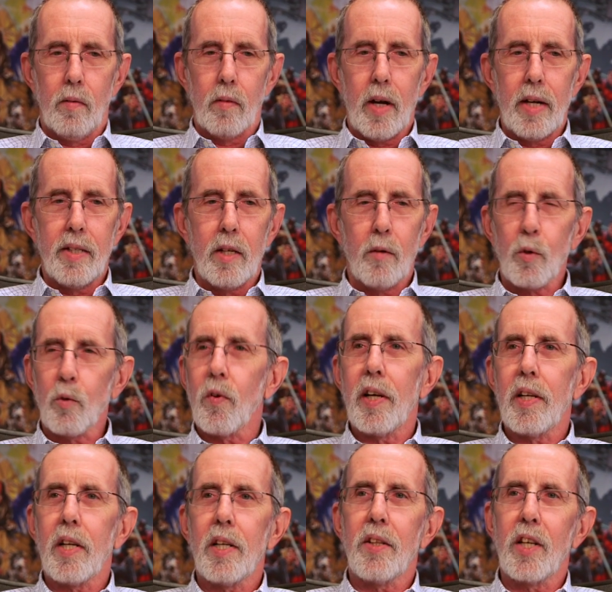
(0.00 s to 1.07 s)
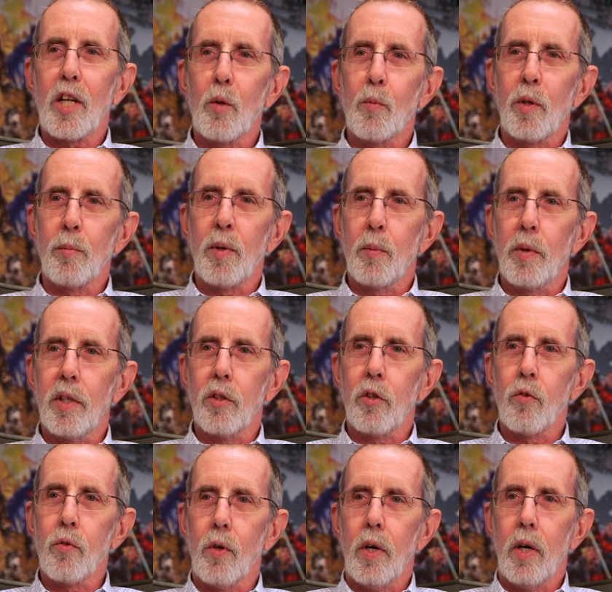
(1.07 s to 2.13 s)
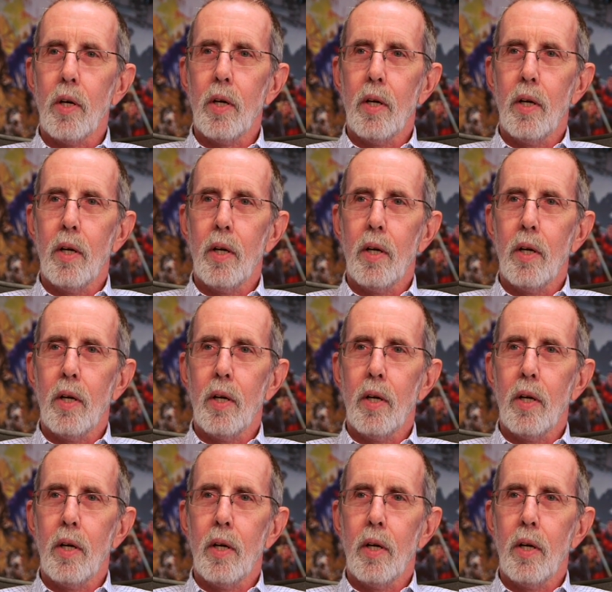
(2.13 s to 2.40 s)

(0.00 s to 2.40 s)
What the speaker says: I'd never write anything I wouldn't be willing to draw.